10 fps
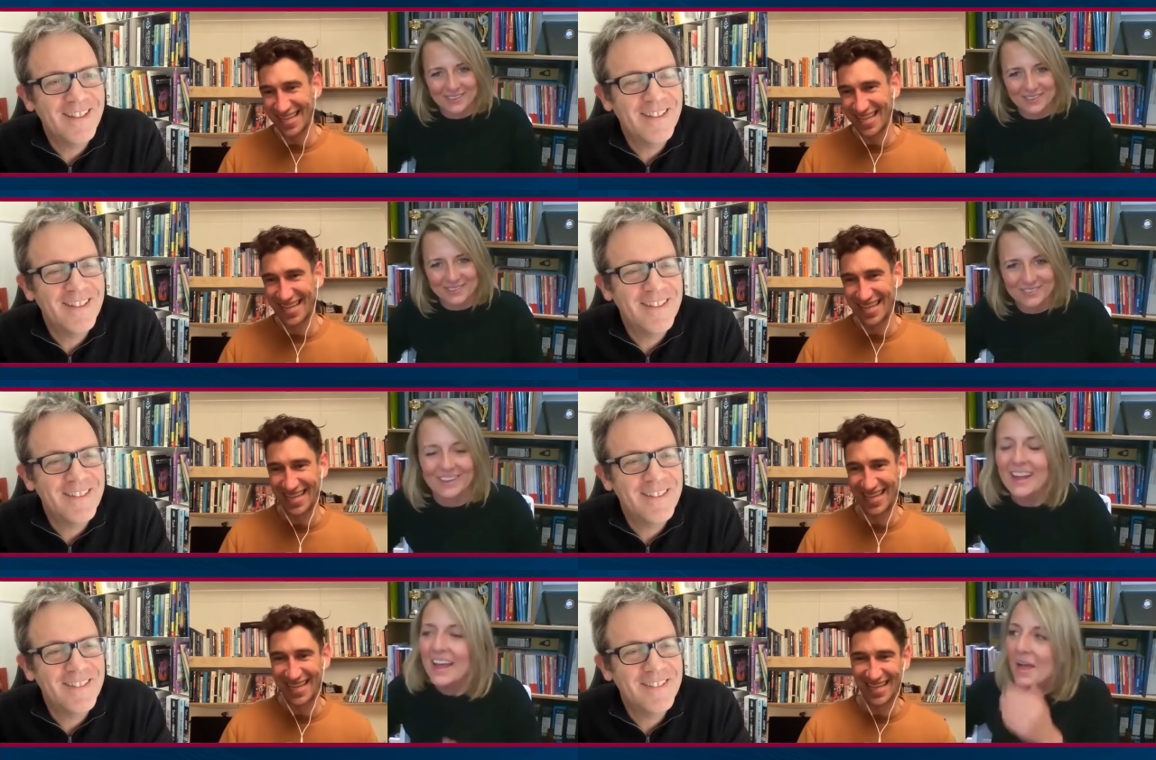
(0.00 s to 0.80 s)
Speaker 1: got no
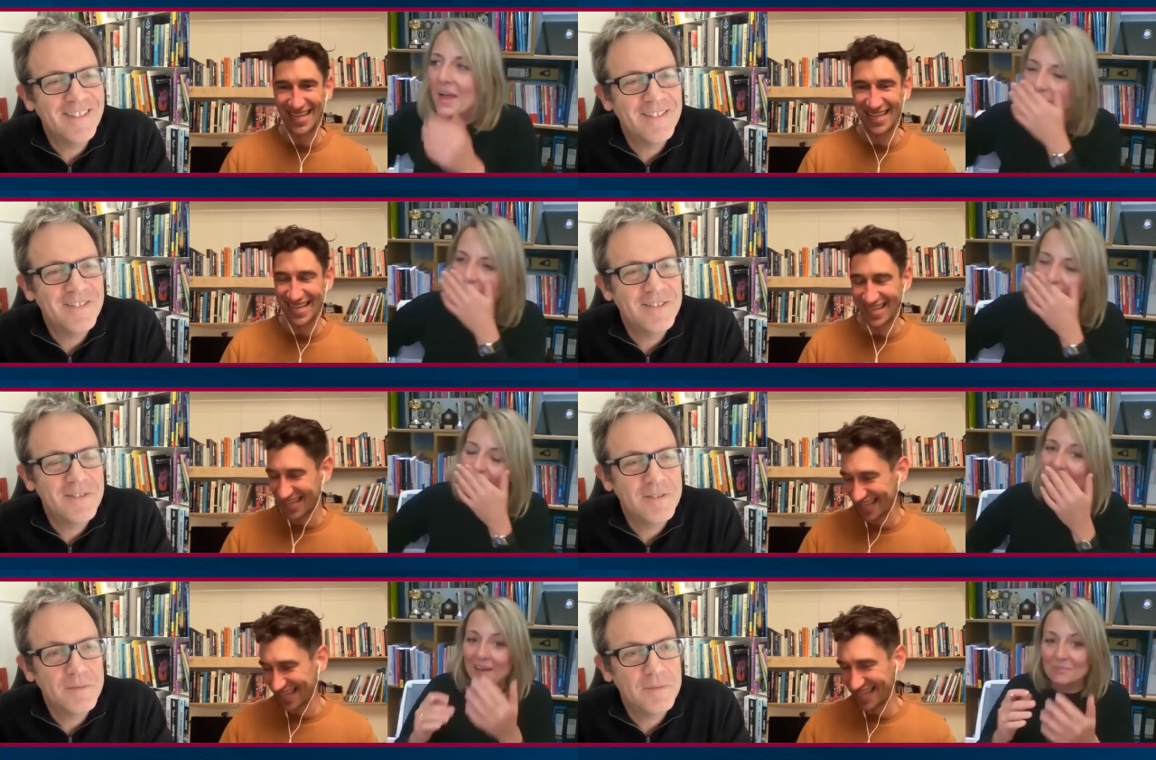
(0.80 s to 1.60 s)
shoes on? But it
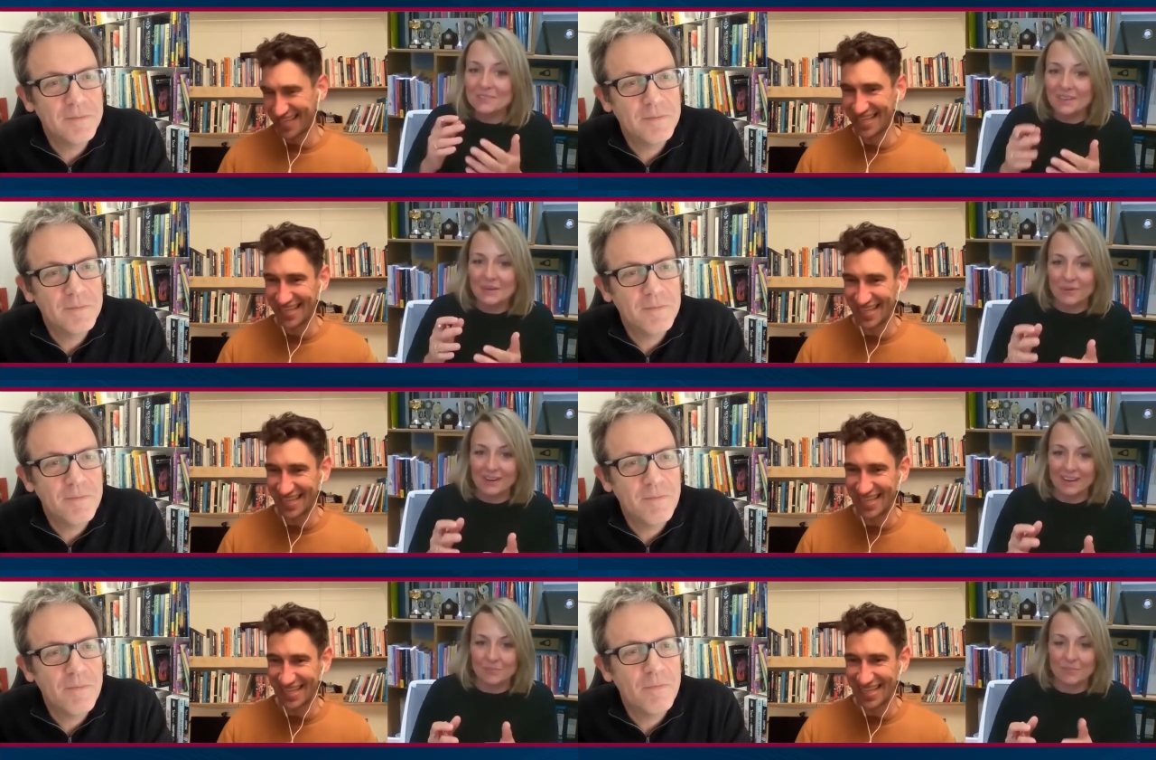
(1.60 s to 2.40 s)
was absolutely
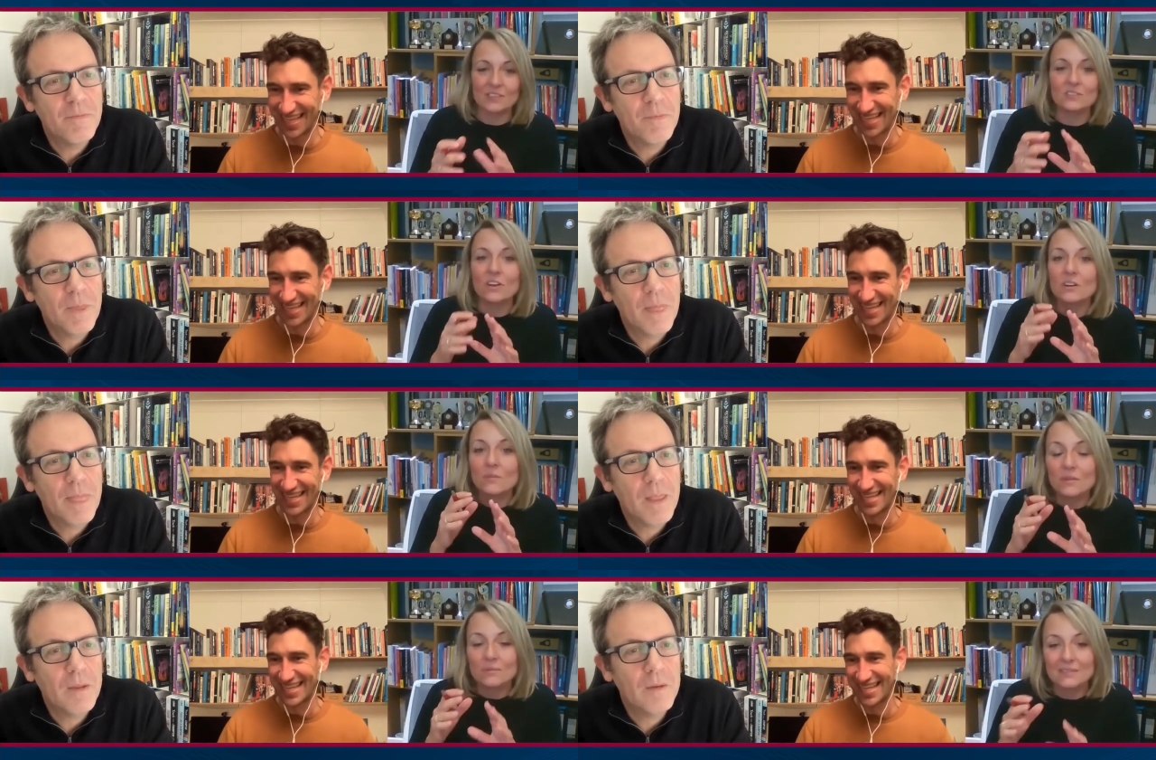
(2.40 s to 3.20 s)
brilliant, because I don't
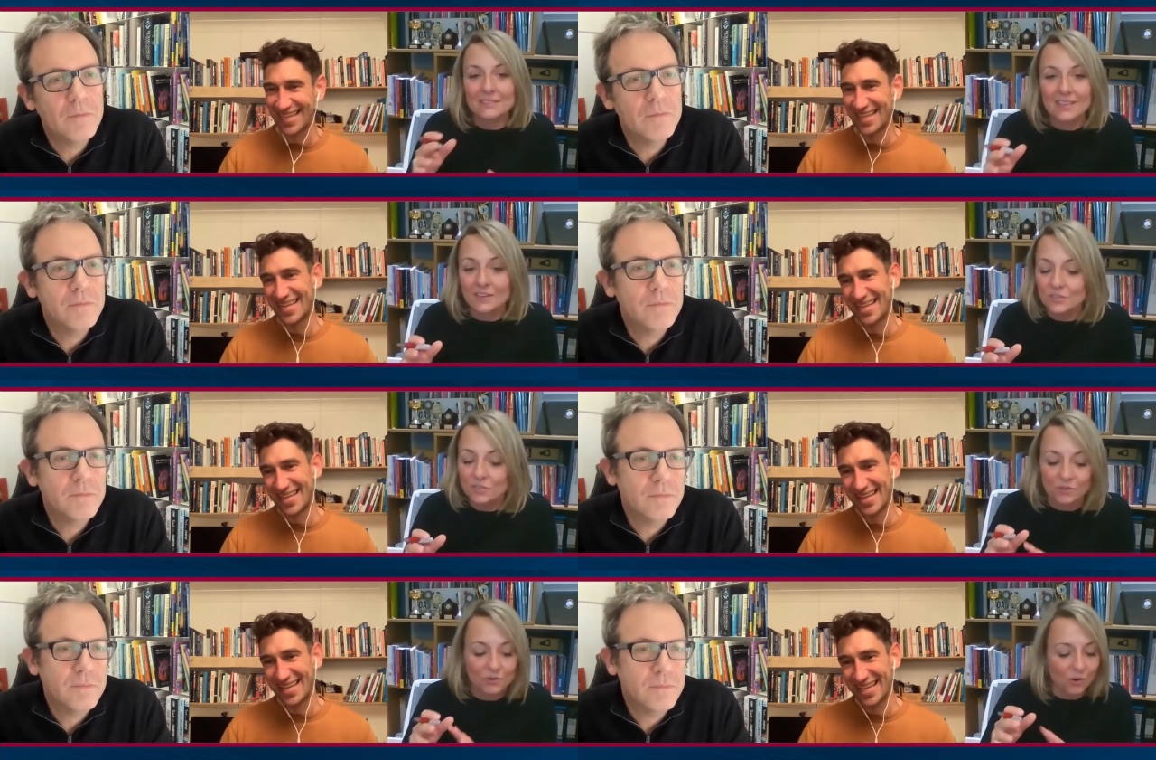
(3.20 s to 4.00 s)
know whether it was
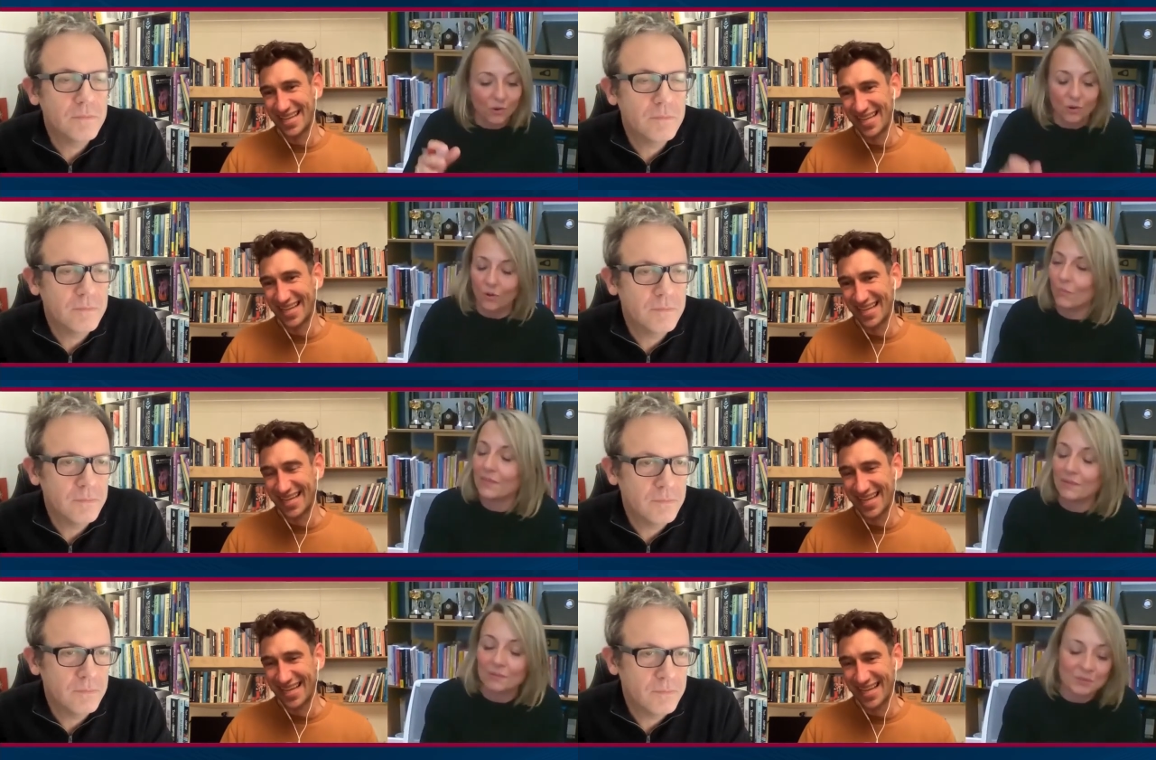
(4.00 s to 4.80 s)
intentional or
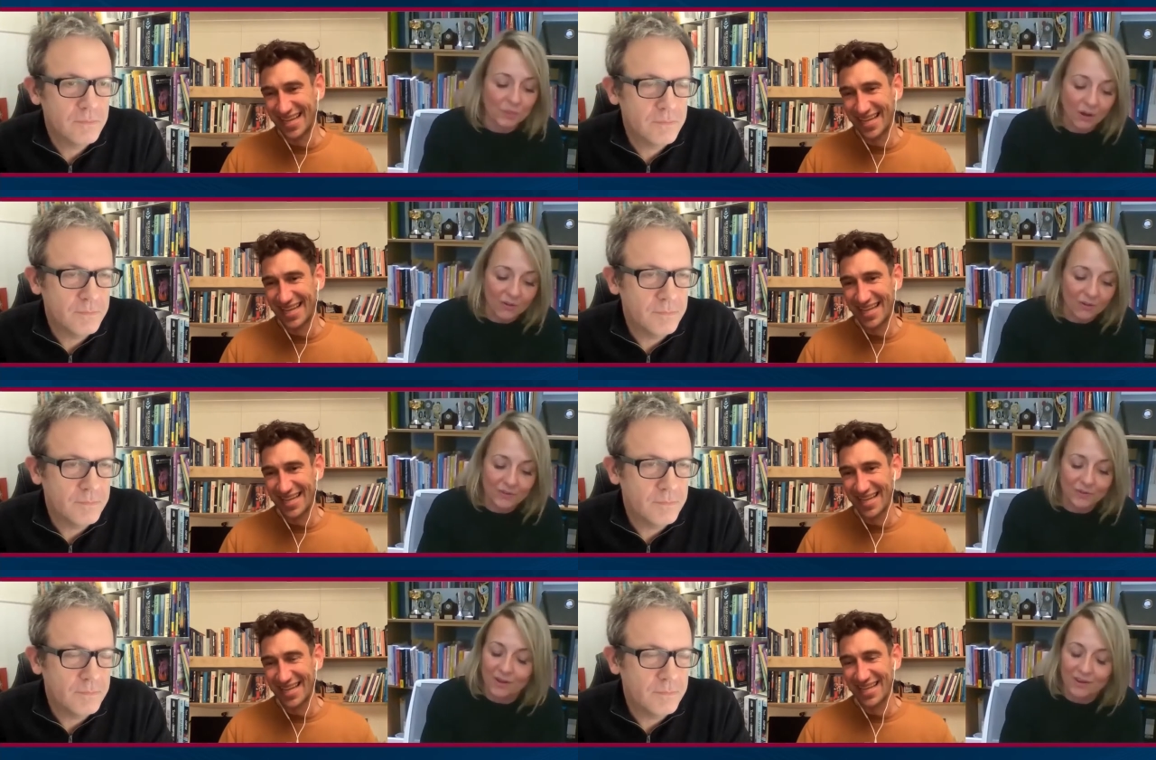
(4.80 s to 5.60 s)
whether it was part of
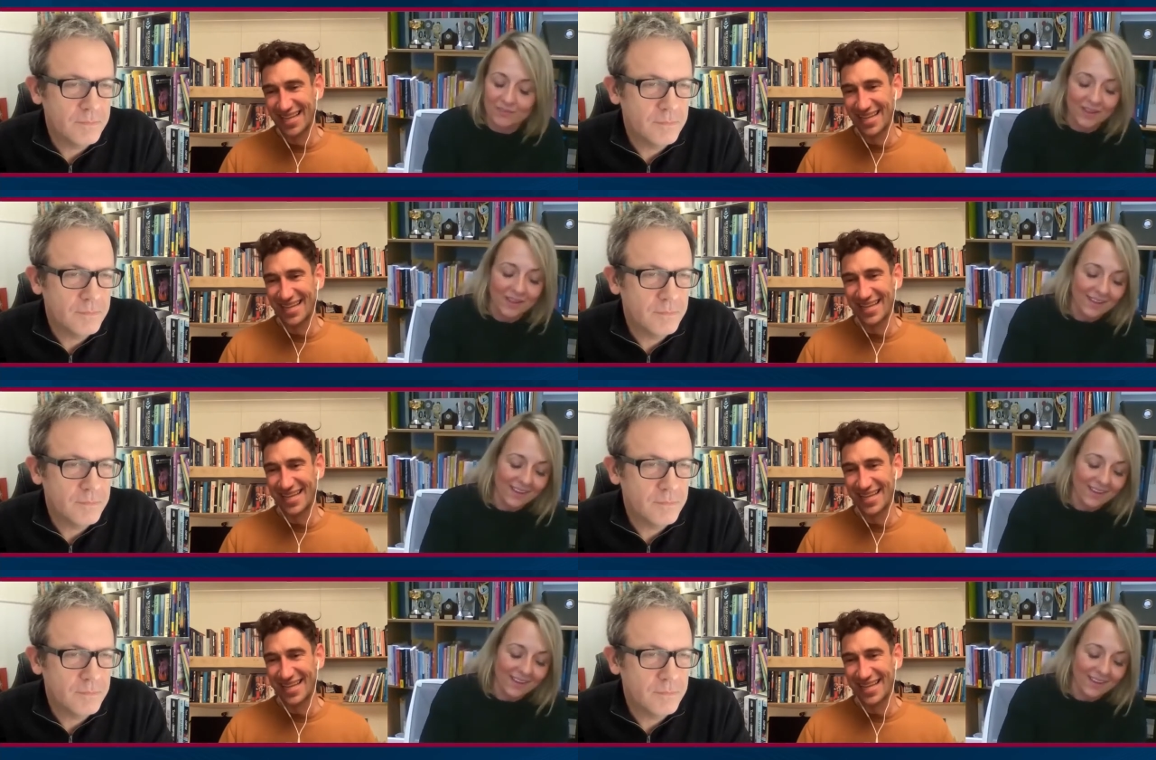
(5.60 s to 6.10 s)
your kind of